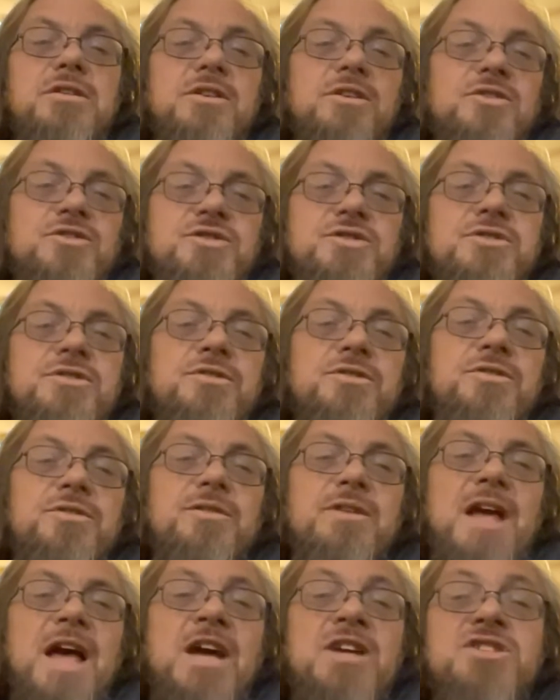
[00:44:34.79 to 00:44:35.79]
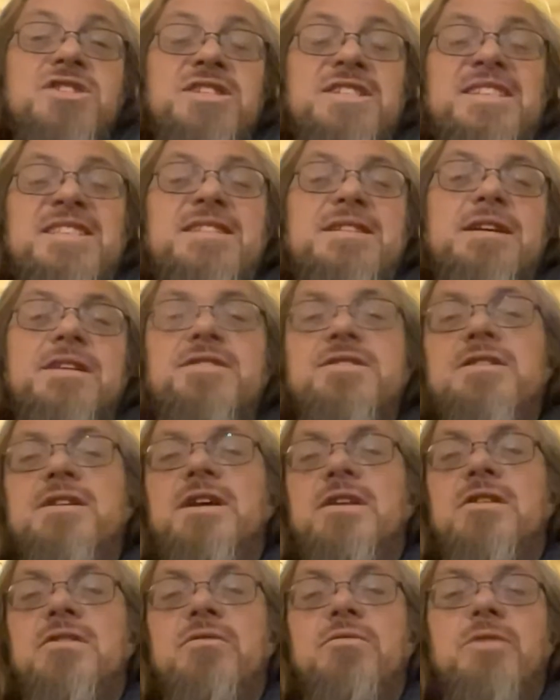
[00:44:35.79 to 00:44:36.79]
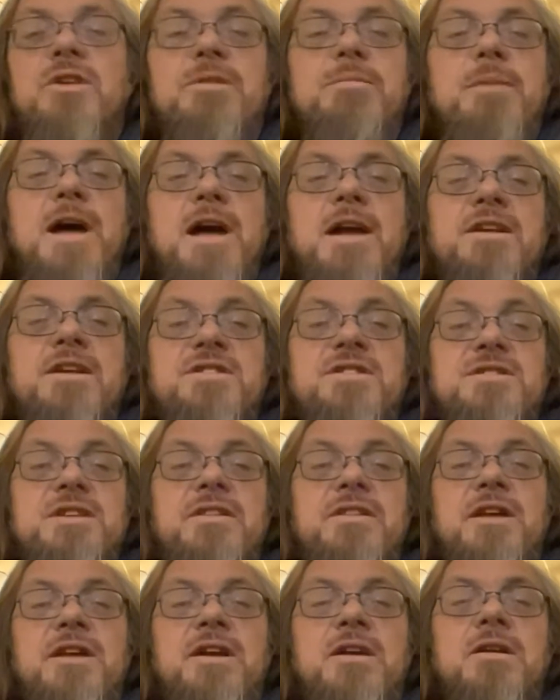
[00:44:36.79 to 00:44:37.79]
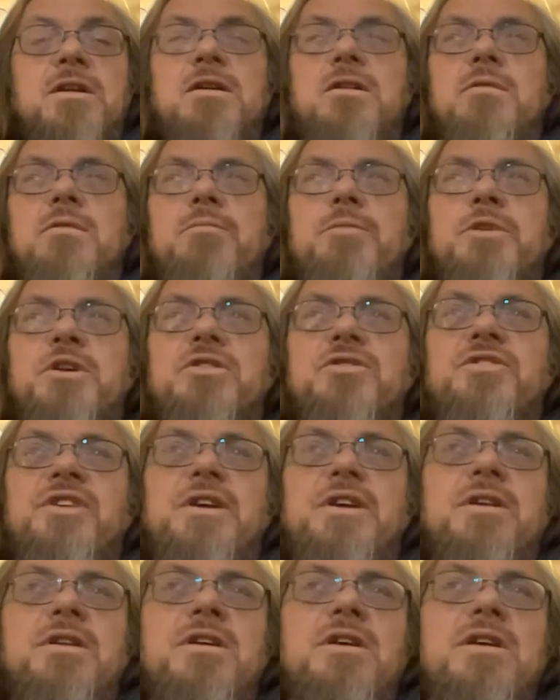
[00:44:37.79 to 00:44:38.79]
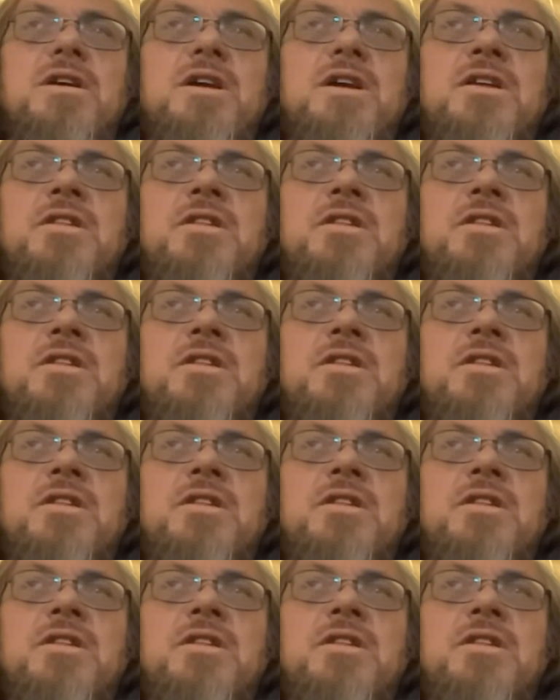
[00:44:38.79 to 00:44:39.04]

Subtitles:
Those two actually stick together with magnets that they built in.